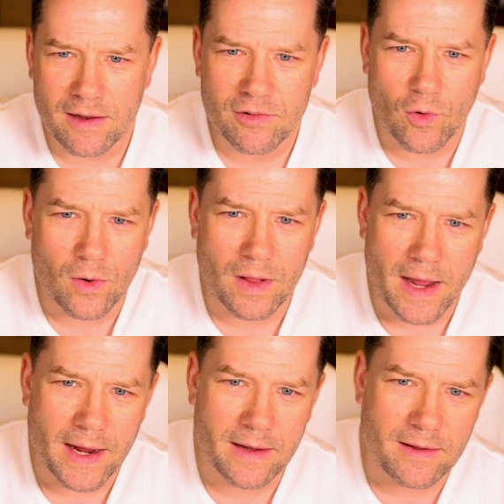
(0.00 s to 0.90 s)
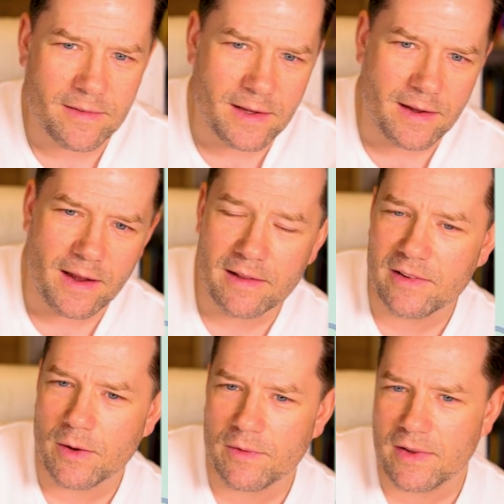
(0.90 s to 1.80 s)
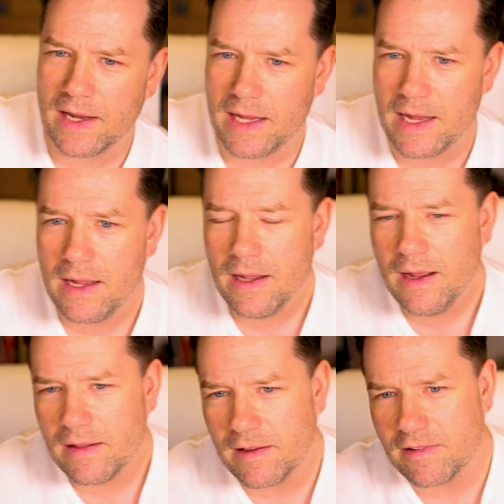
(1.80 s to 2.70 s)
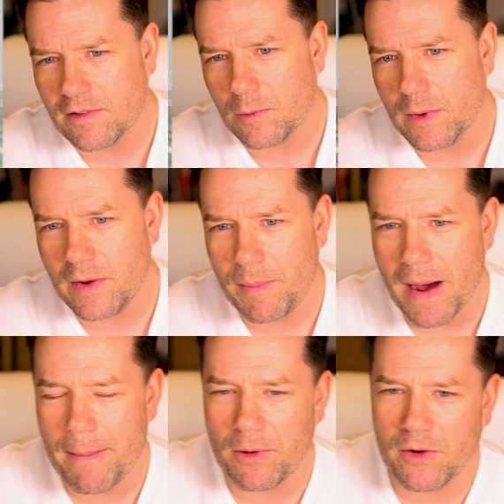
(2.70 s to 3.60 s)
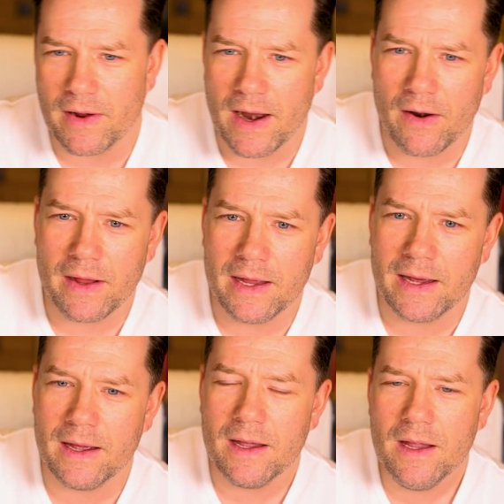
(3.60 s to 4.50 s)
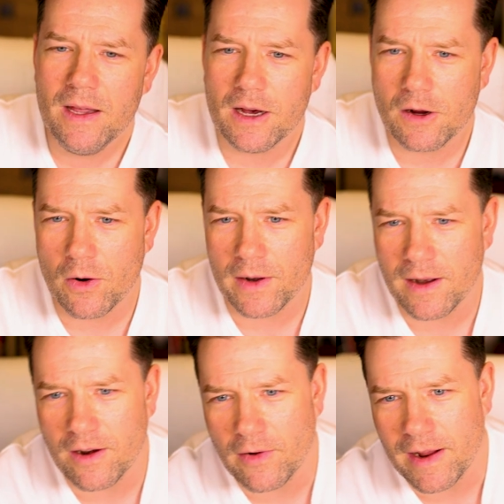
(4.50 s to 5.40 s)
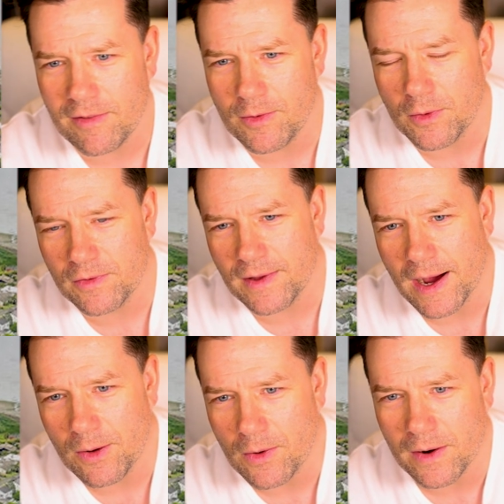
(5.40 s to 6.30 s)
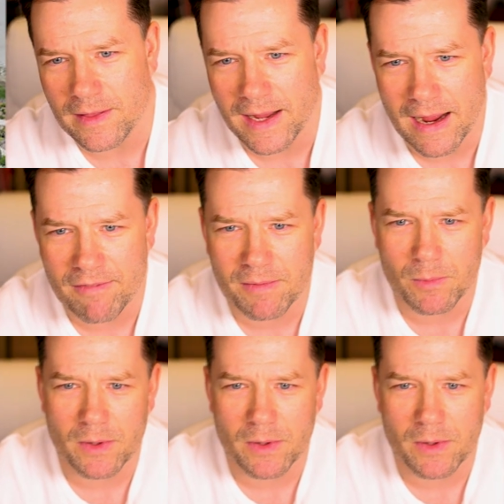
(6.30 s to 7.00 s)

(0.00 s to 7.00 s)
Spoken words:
Shoreline is its own city. This is a really popular area. According to greatschools.org, they have some